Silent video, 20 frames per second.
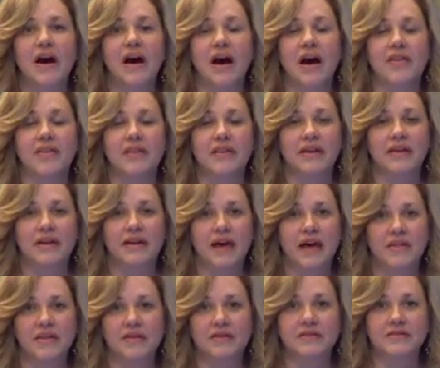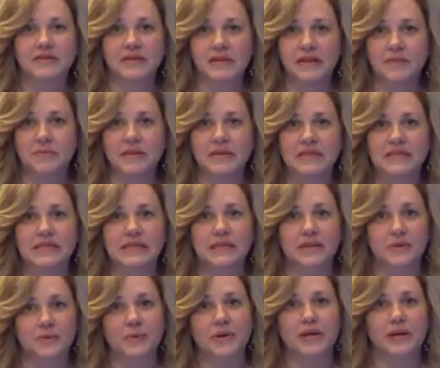on the ethical dilemmas in
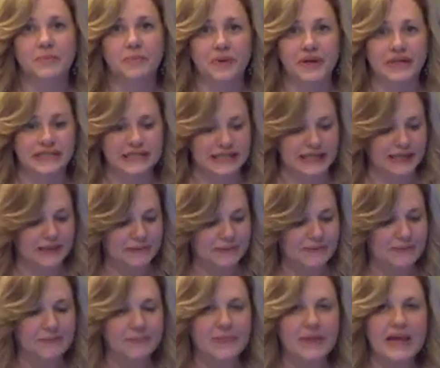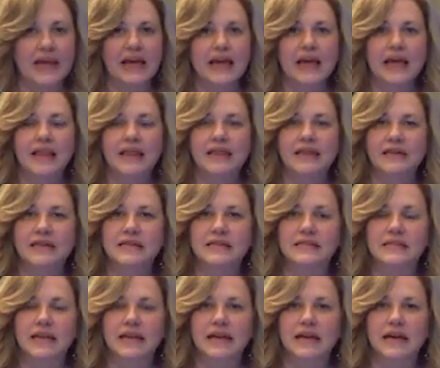3D printing. This